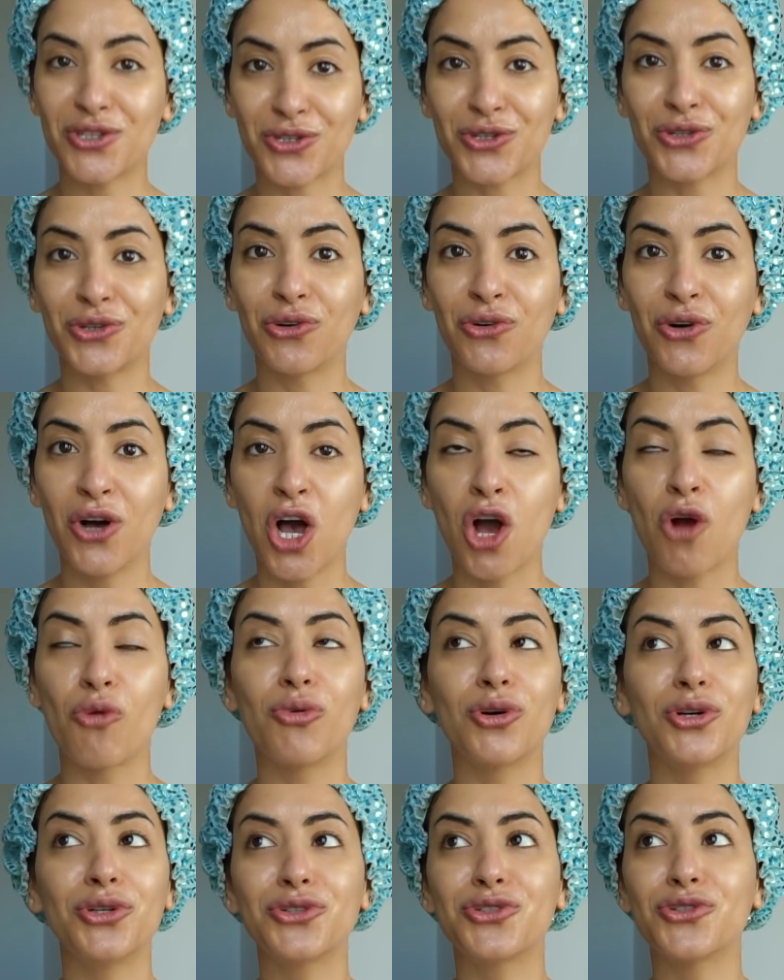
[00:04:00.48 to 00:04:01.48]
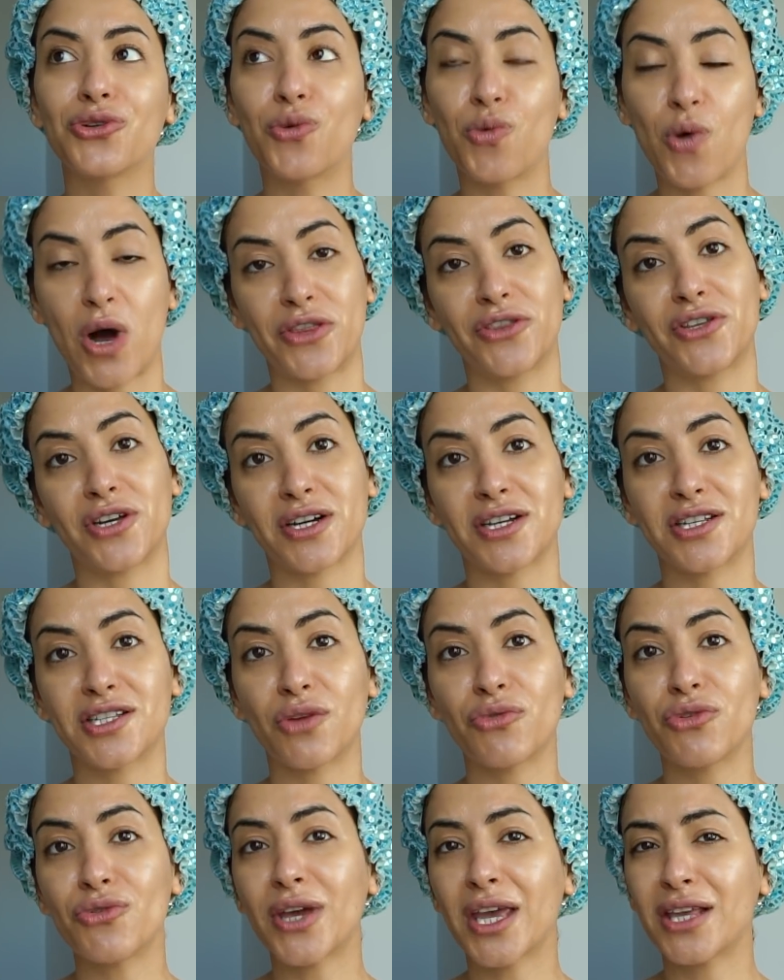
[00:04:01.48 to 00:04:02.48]
two will do wonders. So
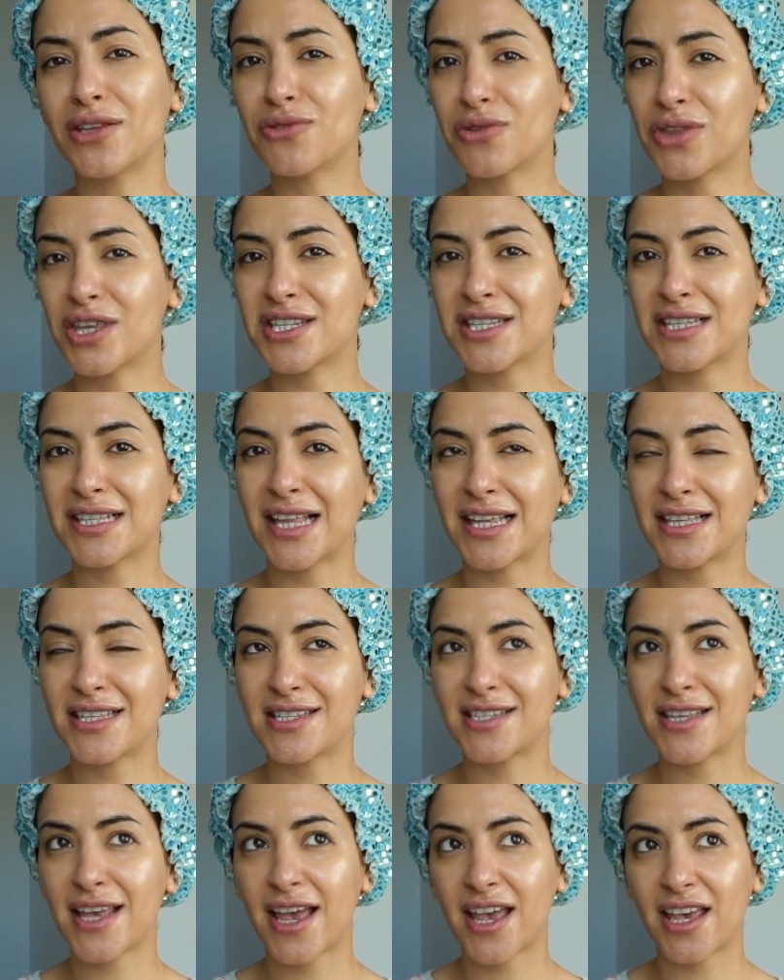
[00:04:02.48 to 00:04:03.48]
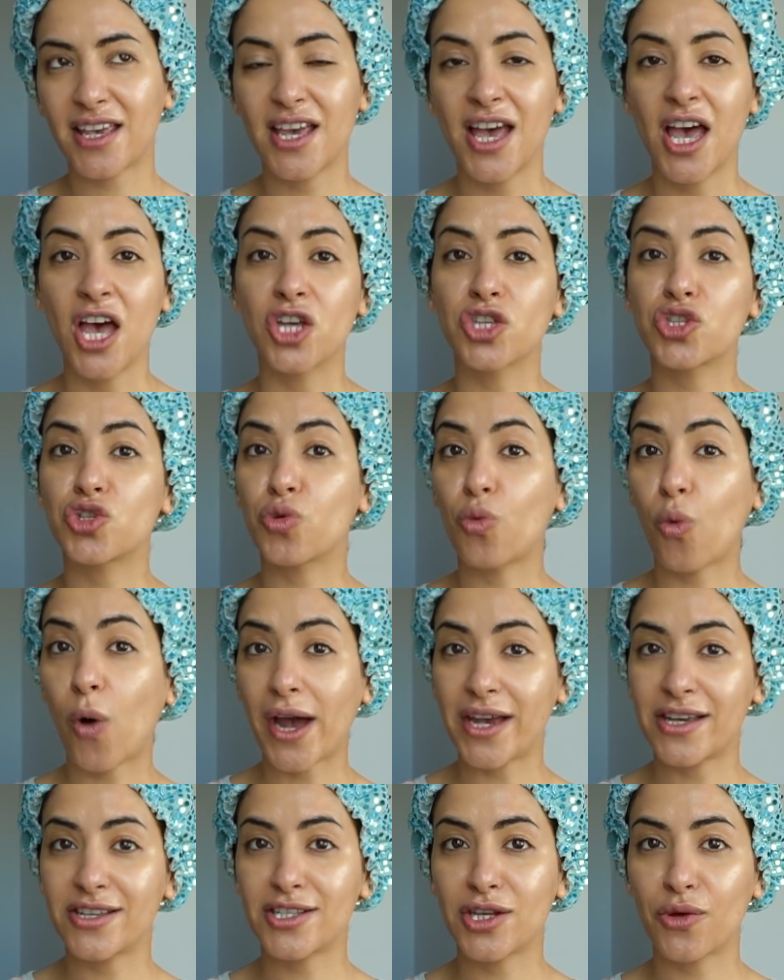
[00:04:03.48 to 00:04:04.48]
you can do this, let's say,
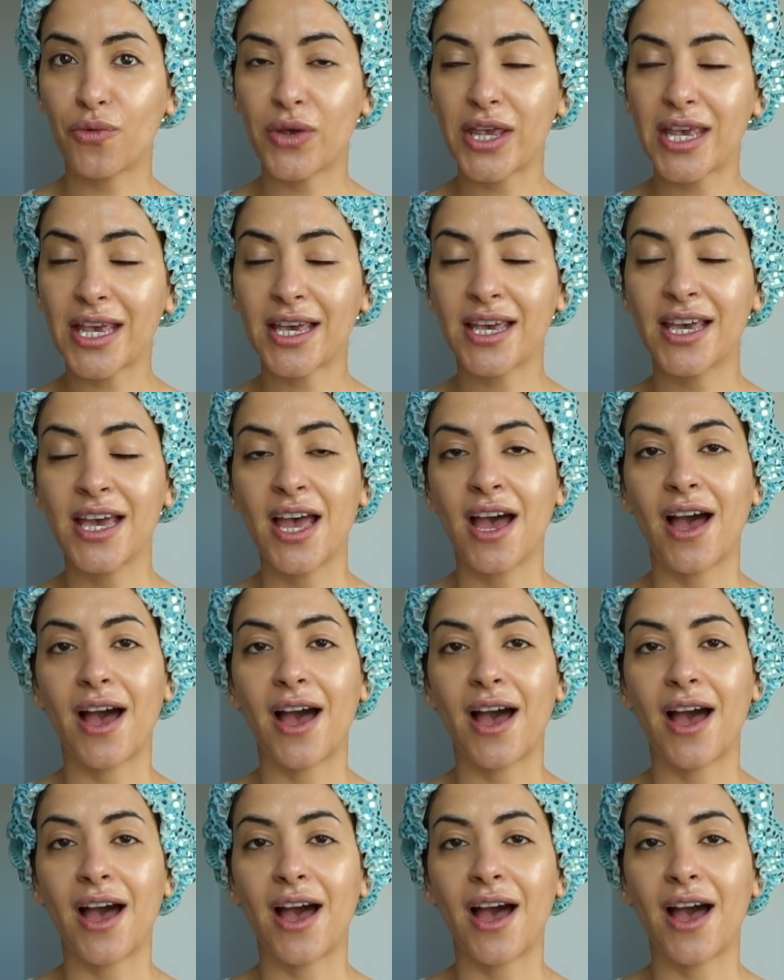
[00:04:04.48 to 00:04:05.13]
twice a week.